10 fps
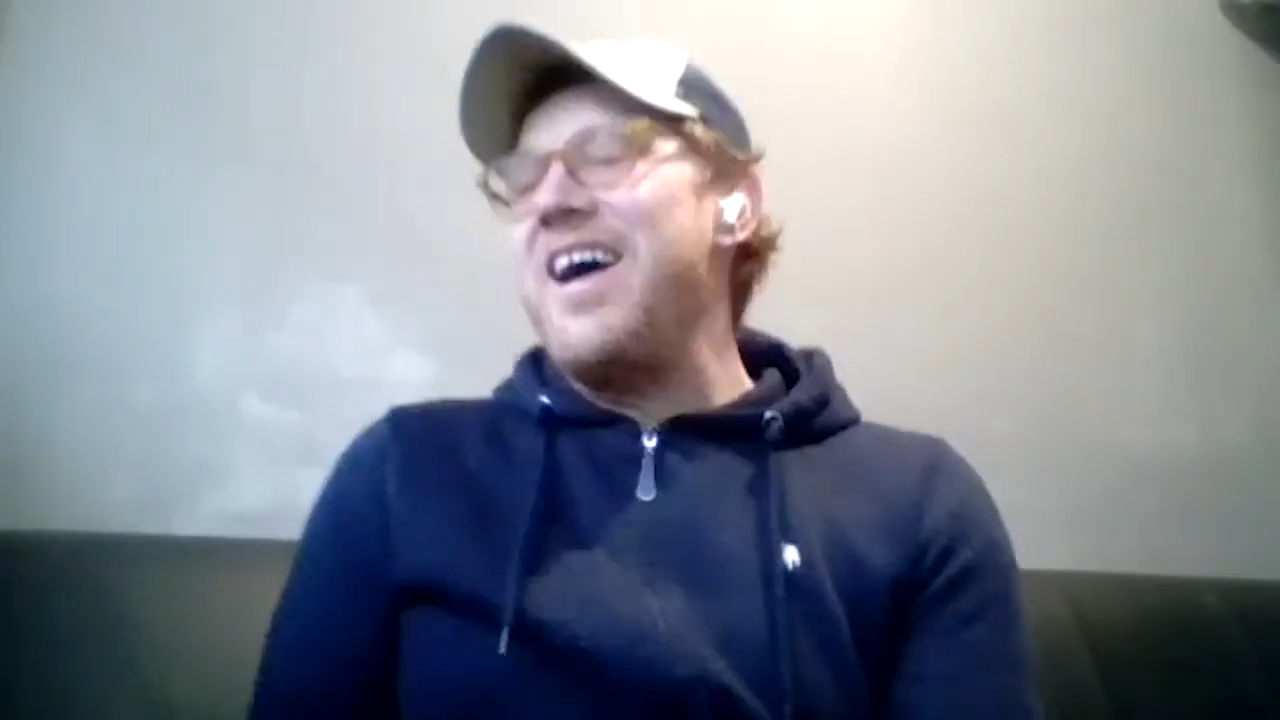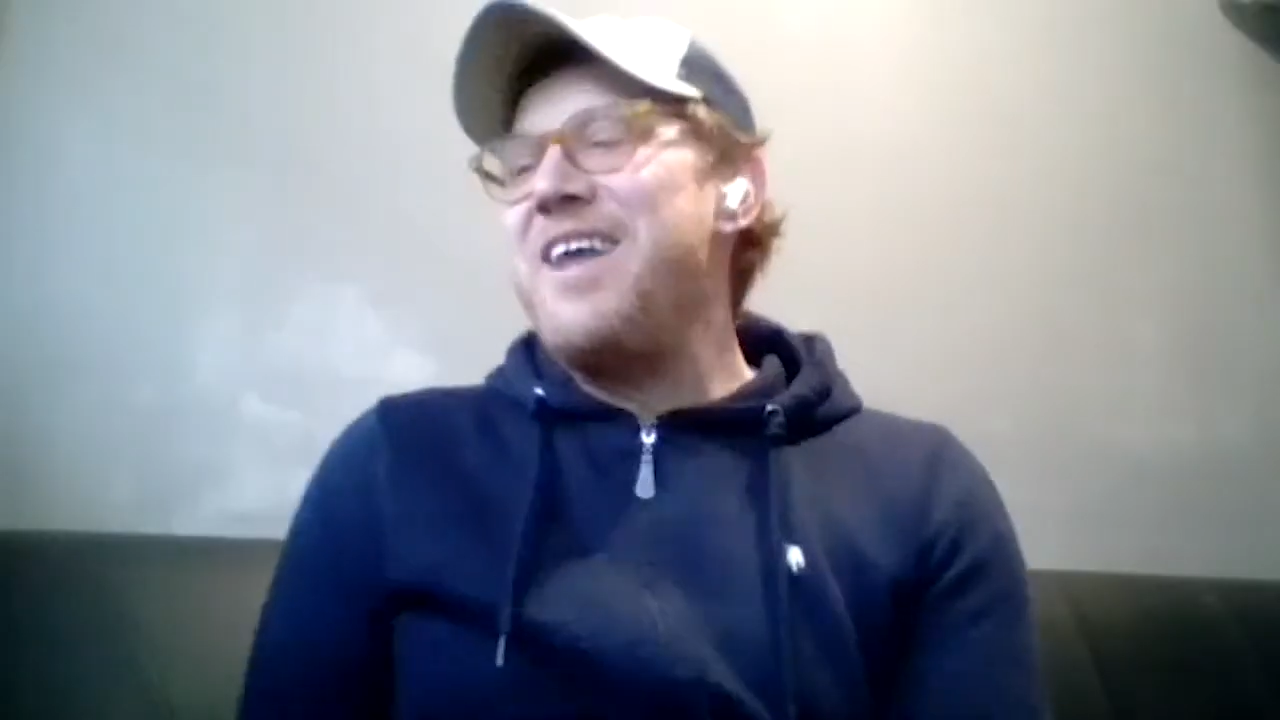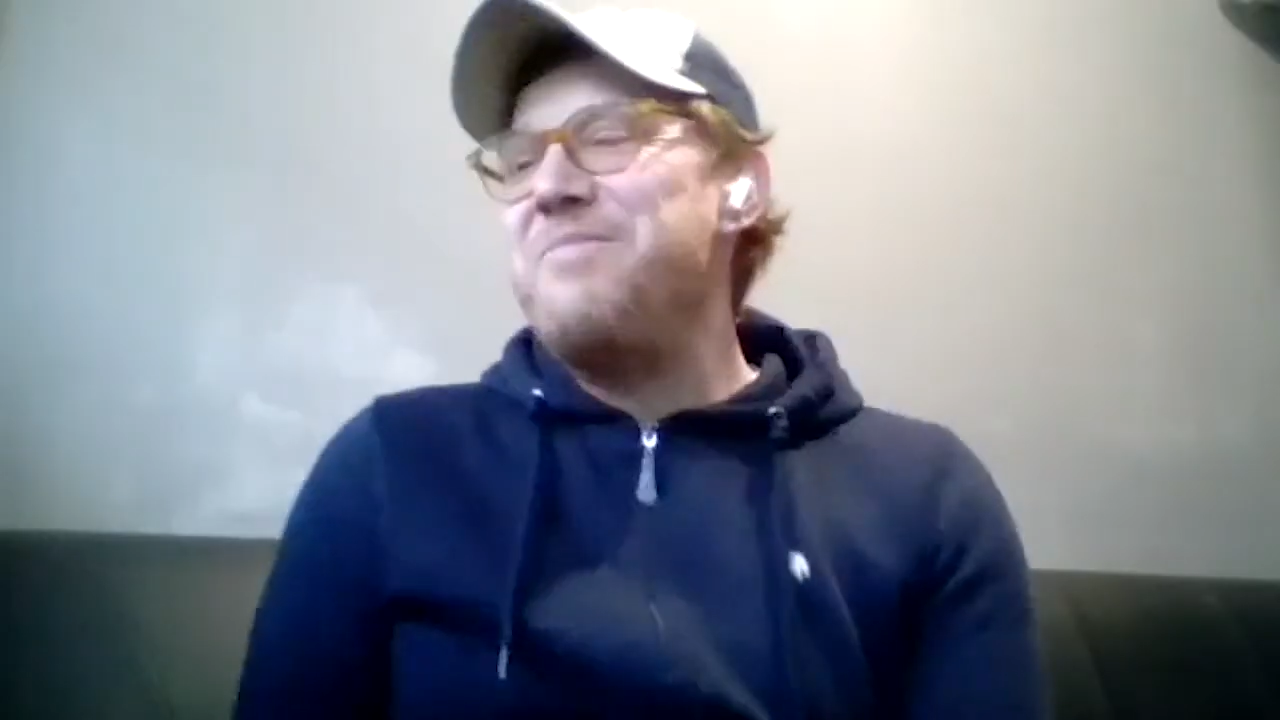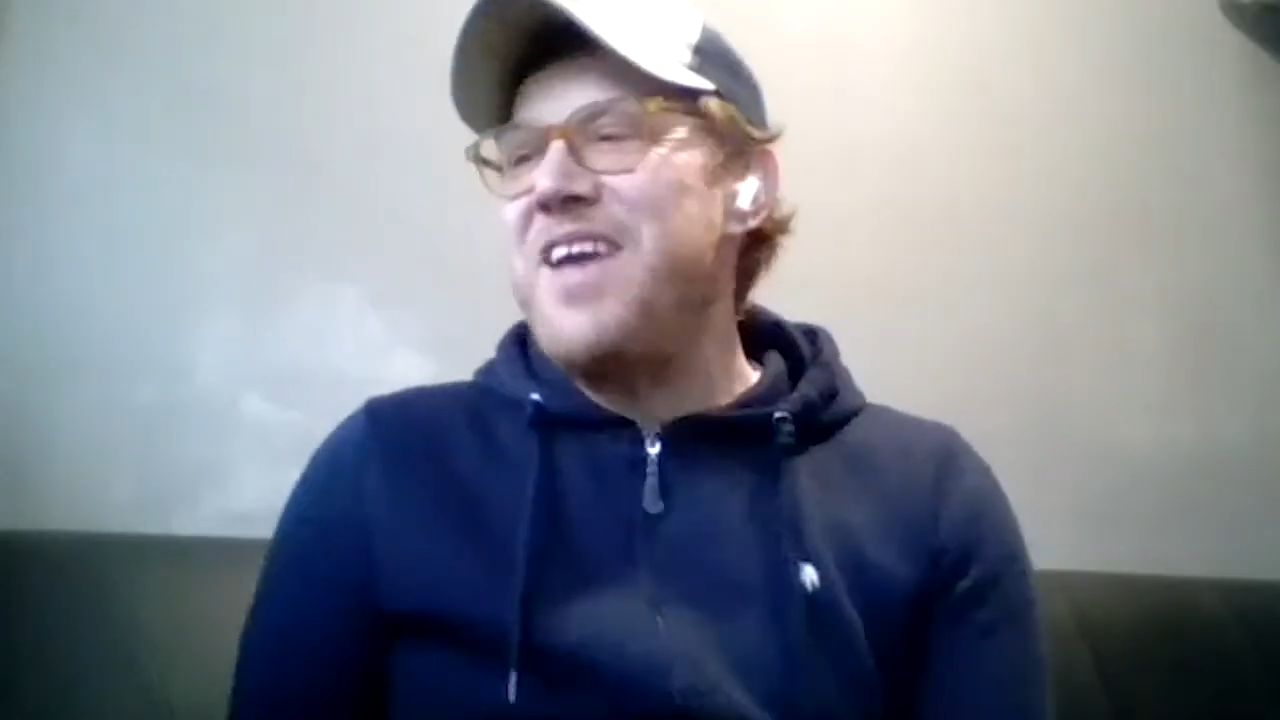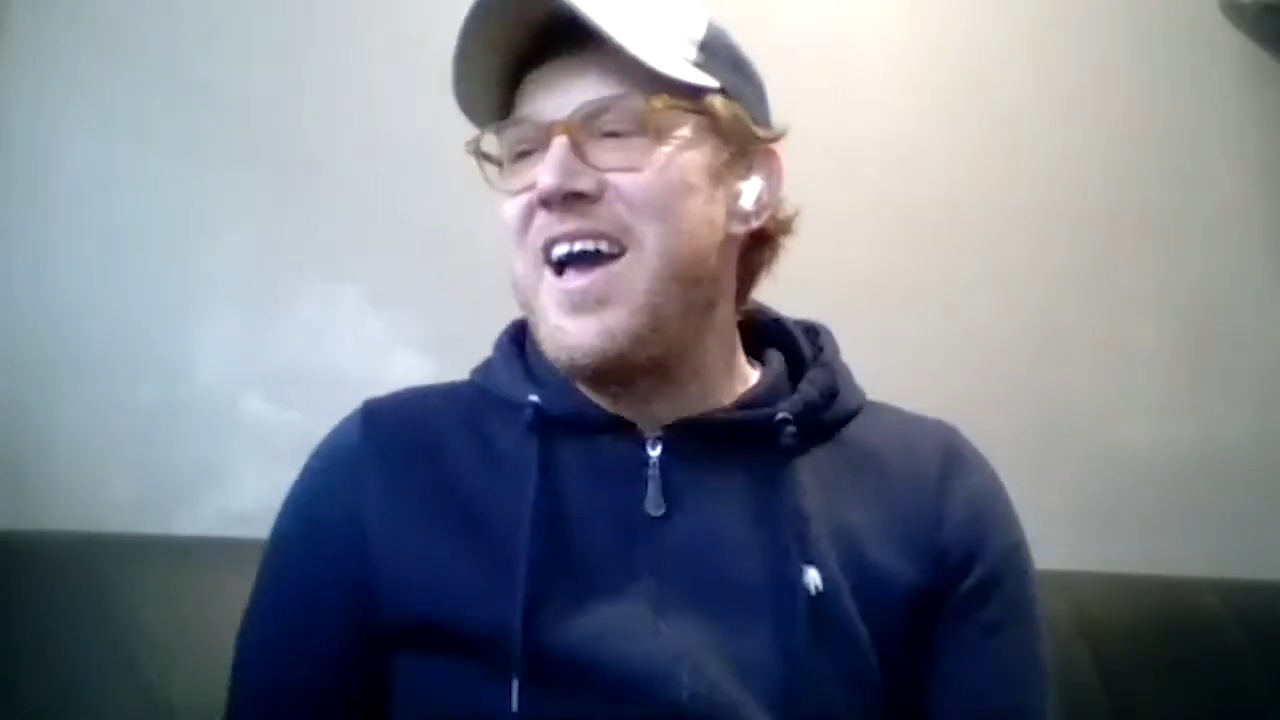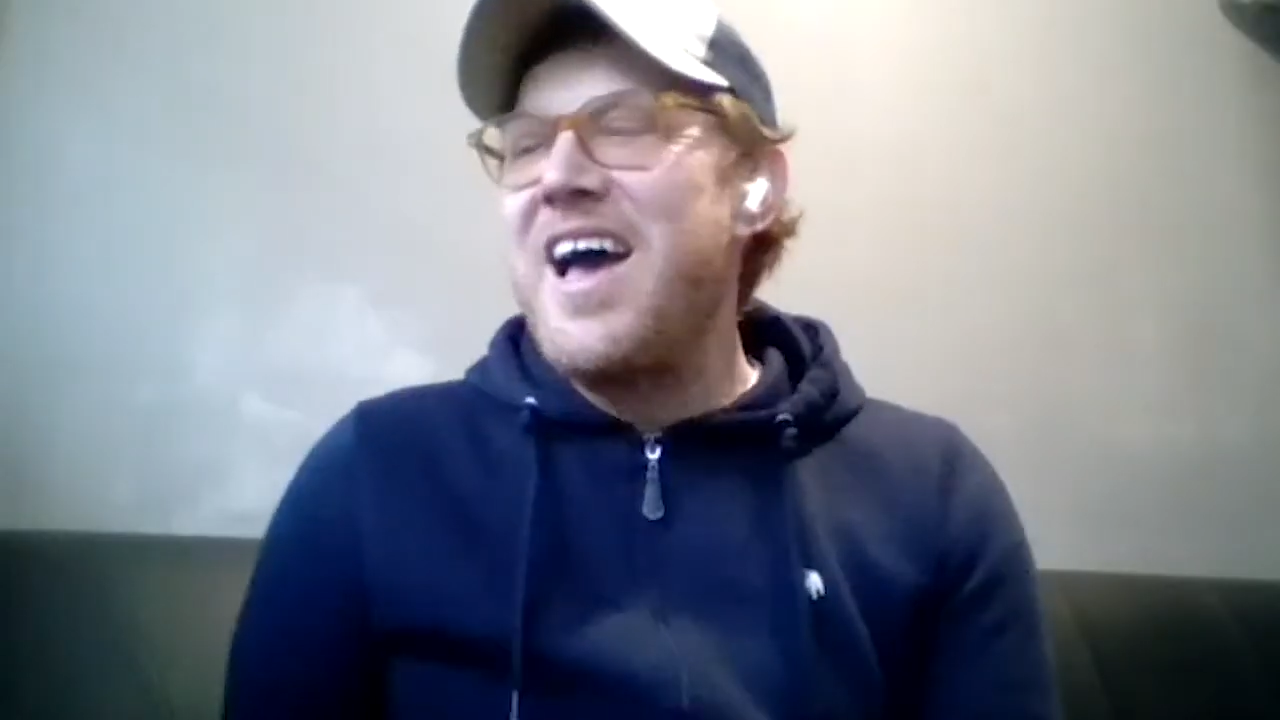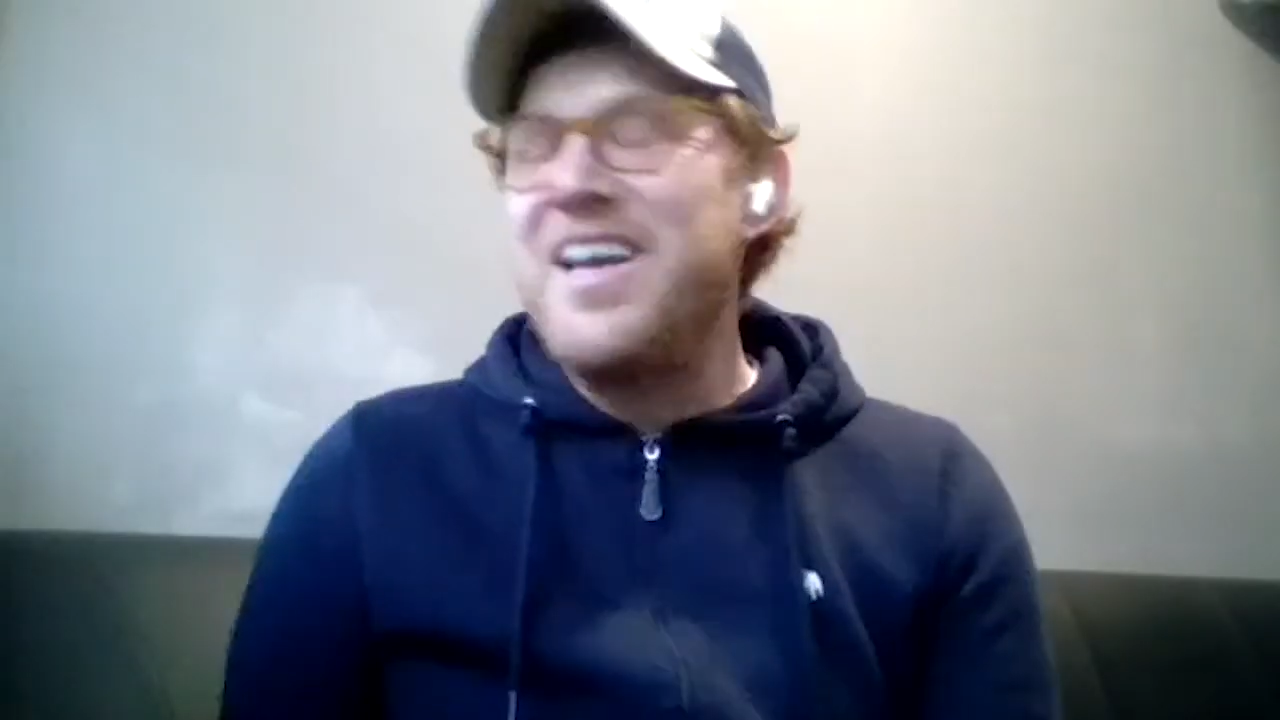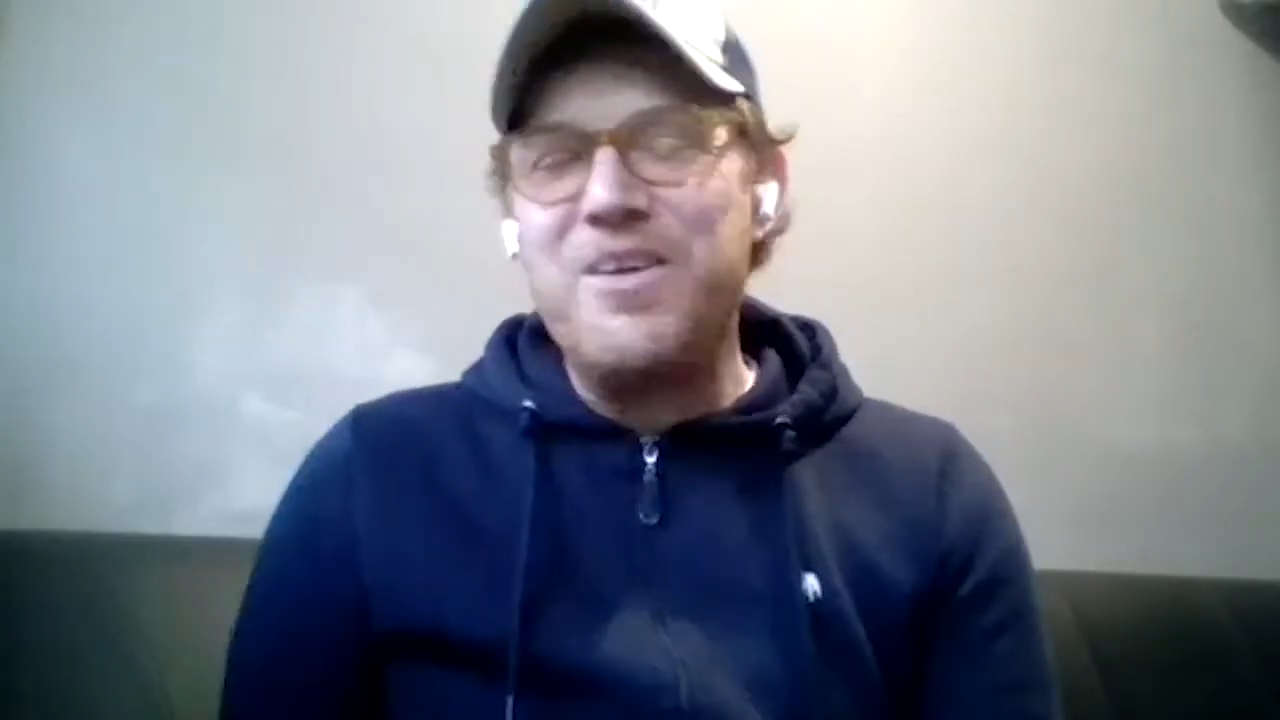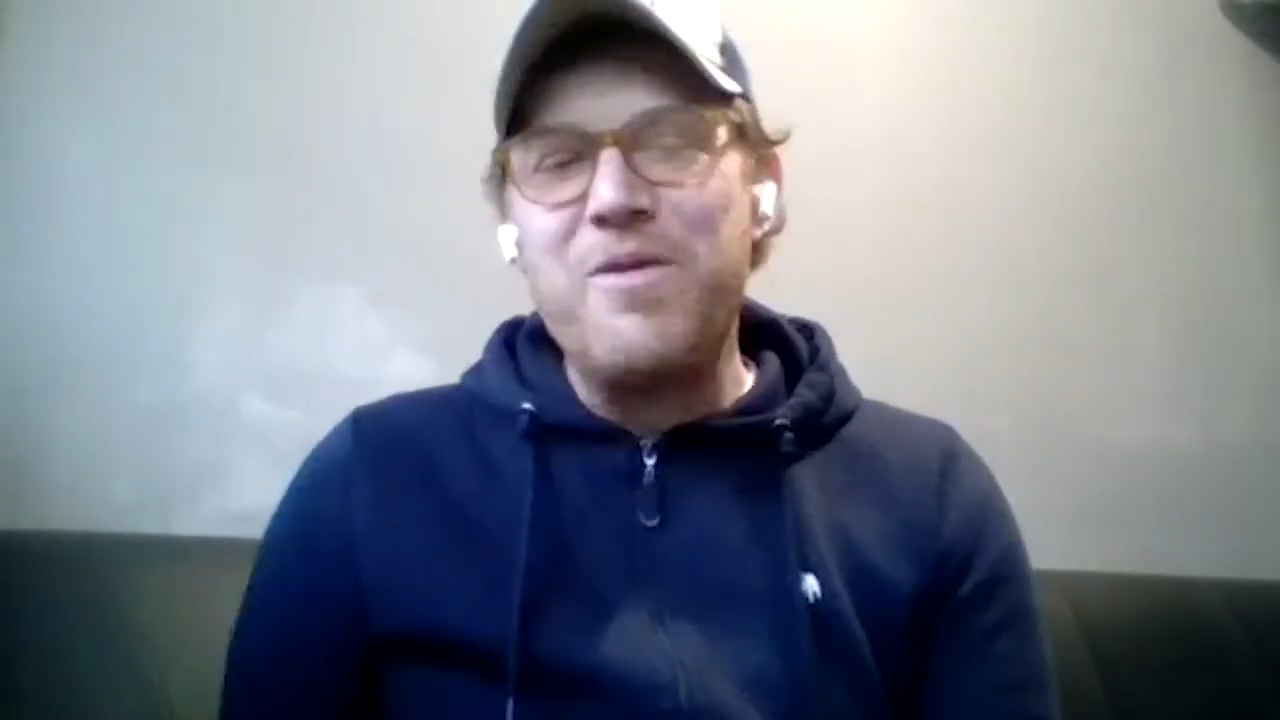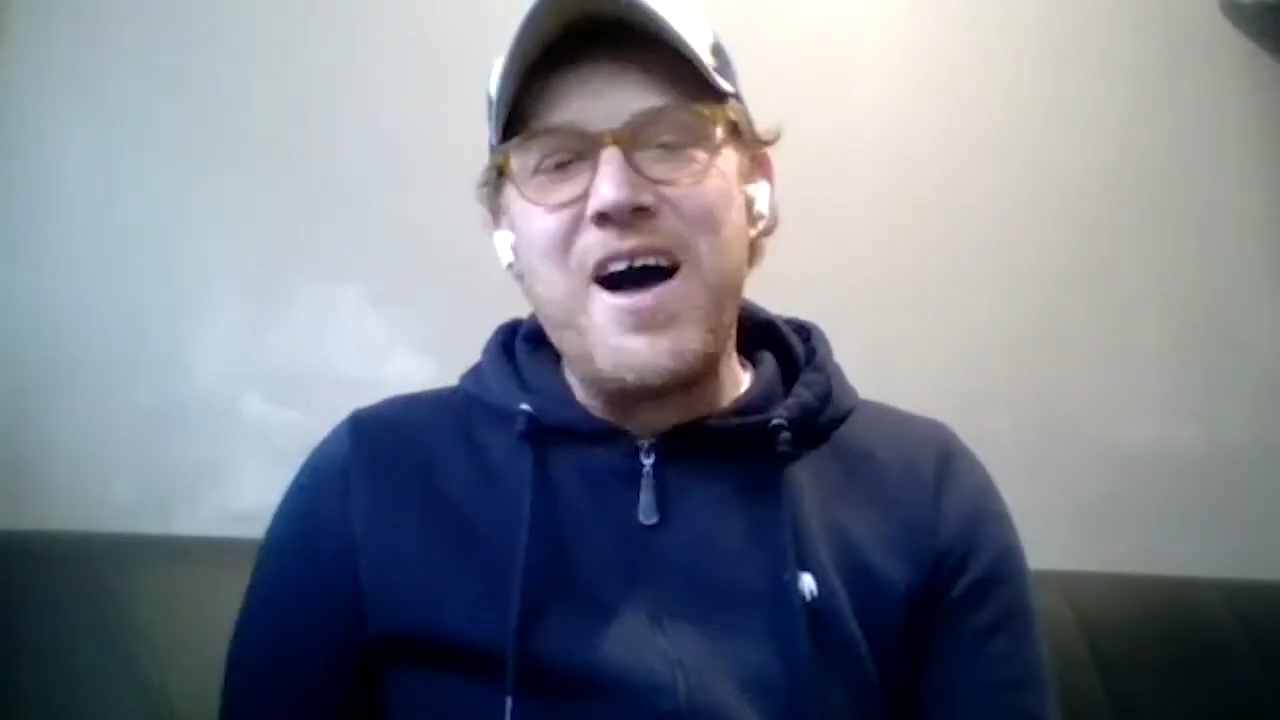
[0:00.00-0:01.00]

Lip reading: yeah, you